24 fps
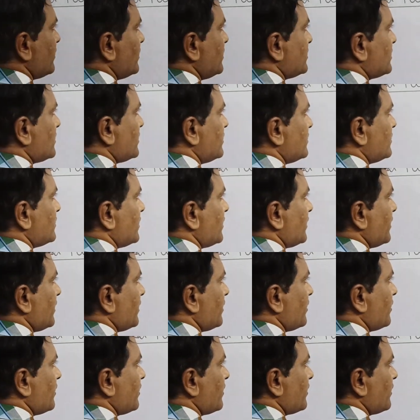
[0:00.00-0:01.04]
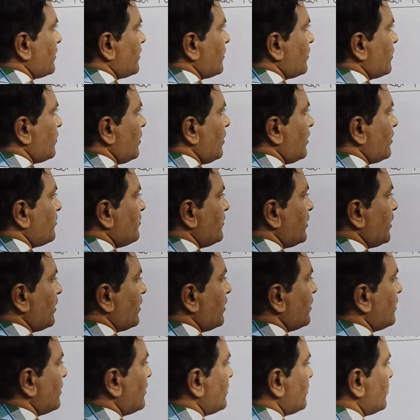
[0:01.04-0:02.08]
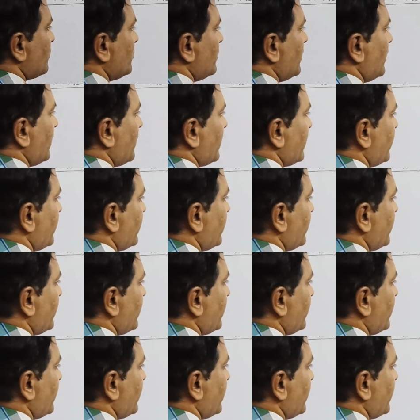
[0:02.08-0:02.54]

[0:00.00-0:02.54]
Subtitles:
this is a normal to the